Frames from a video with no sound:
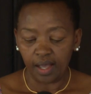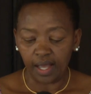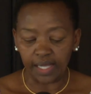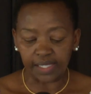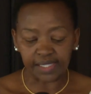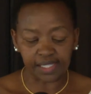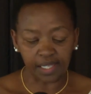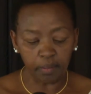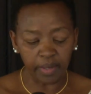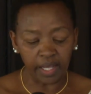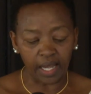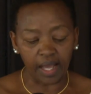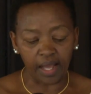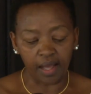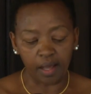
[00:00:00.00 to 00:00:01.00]
A
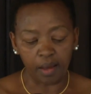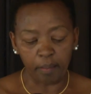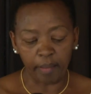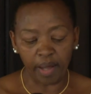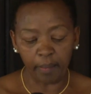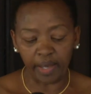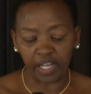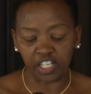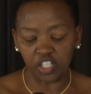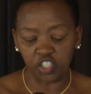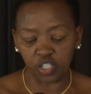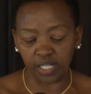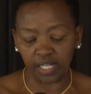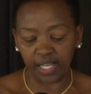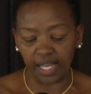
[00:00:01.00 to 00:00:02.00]
similar Mama
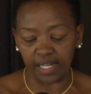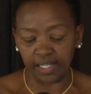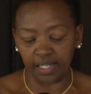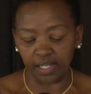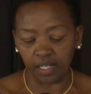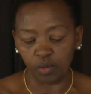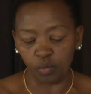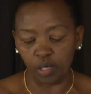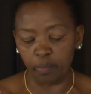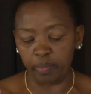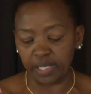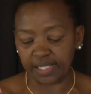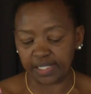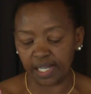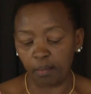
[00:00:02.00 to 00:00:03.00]
Kitchen Garden will be
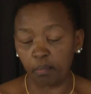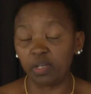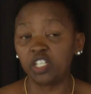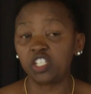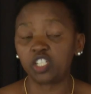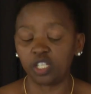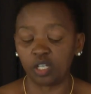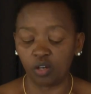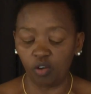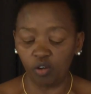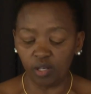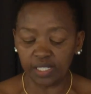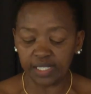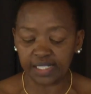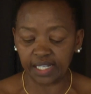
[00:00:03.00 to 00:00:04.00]
established in
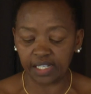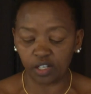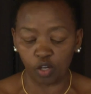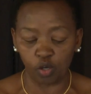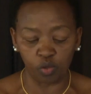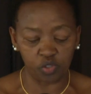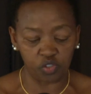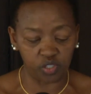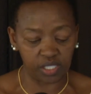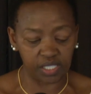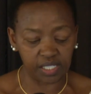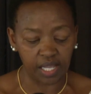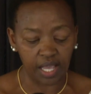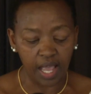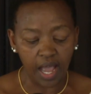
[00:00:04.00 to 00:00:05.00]
all state lodges
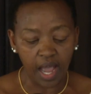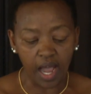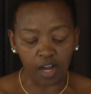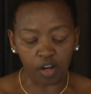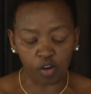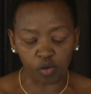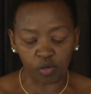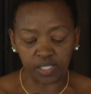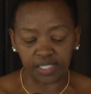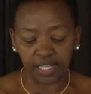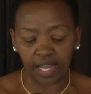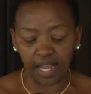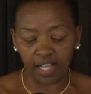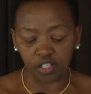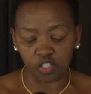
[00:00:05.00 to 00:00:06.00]
across the
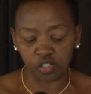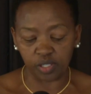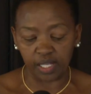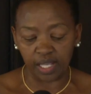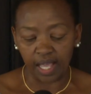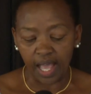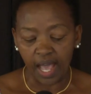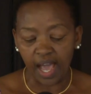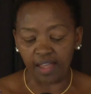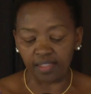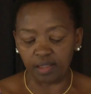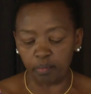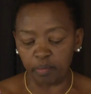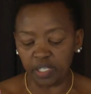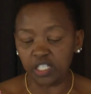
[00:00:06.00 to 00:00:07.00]
country, and
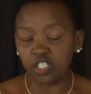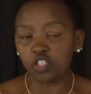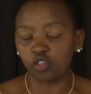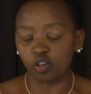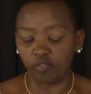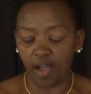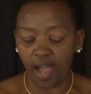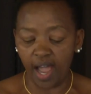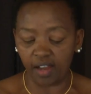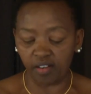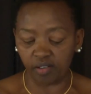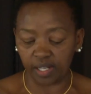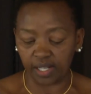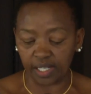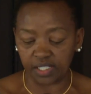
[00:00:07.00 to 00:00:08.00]
the Ministry of
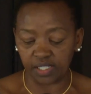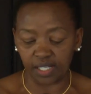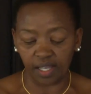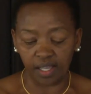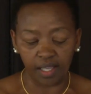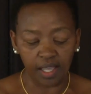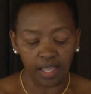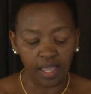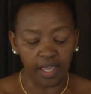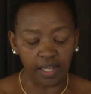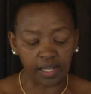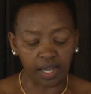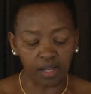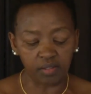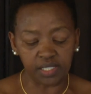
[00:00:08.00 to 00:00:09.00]
Agriculture
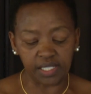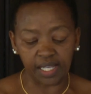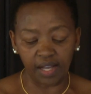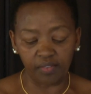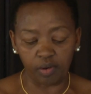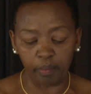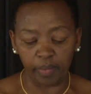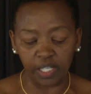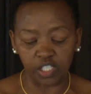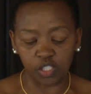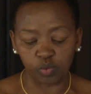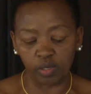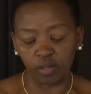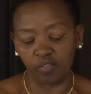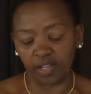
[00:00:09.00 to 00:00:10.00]
and county governments
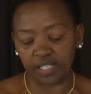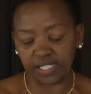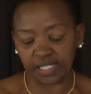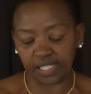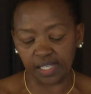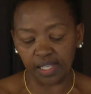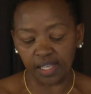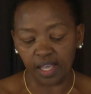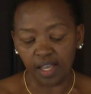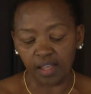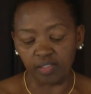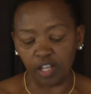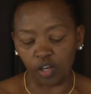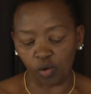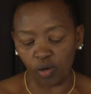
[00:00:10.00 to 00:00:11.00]
will oversee
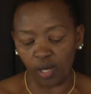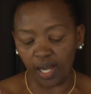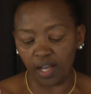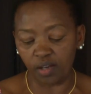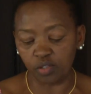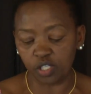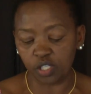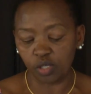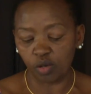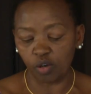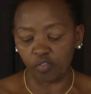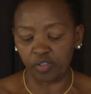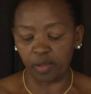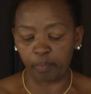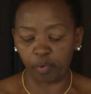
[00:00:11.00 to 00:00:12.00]
the rollout
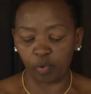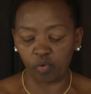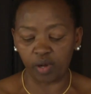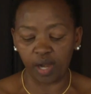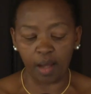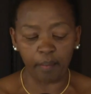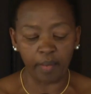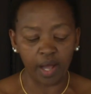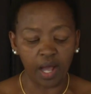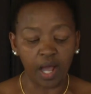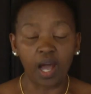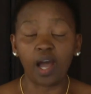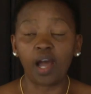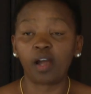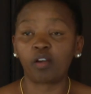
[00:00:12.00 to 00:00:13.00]
of the program
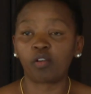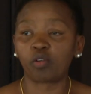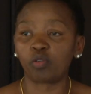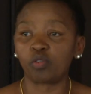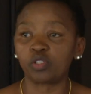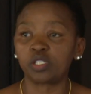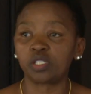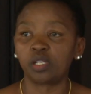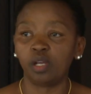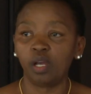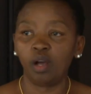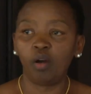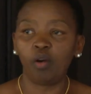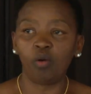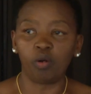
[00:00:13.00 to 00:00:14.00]
across
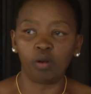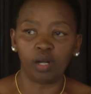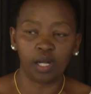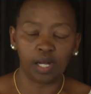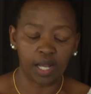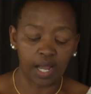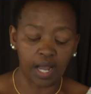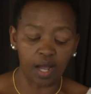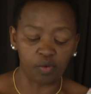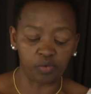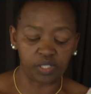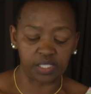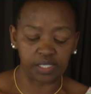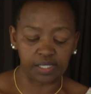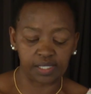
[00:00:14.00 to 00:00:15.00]
all
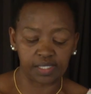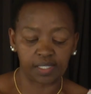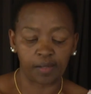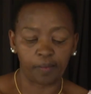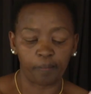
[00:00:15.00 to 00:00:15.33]
counties.